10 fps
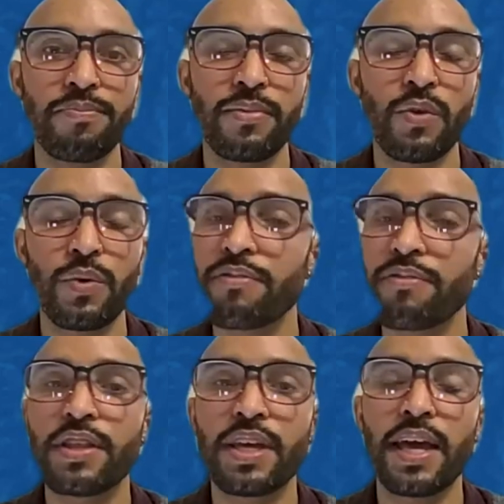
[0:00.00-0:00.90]
whatever
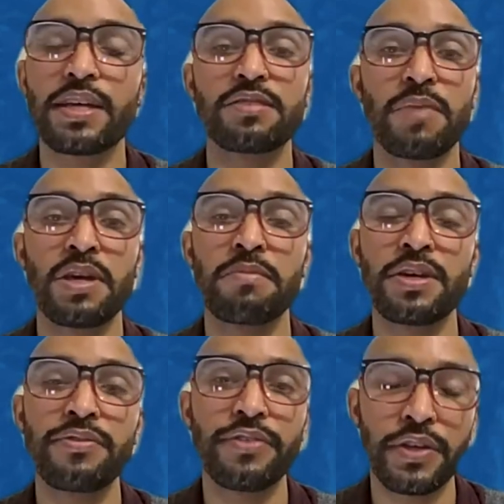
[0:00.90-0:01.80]
the case may be
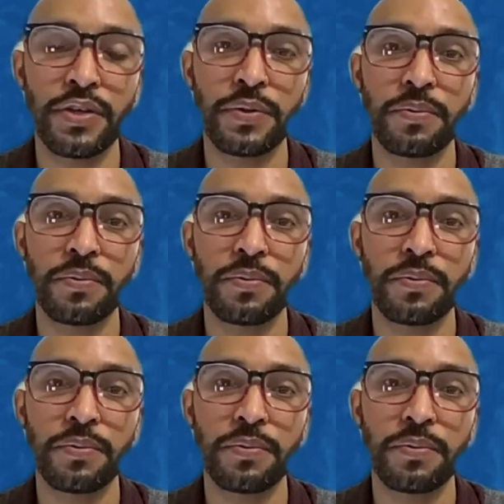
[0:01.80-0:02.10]
for you.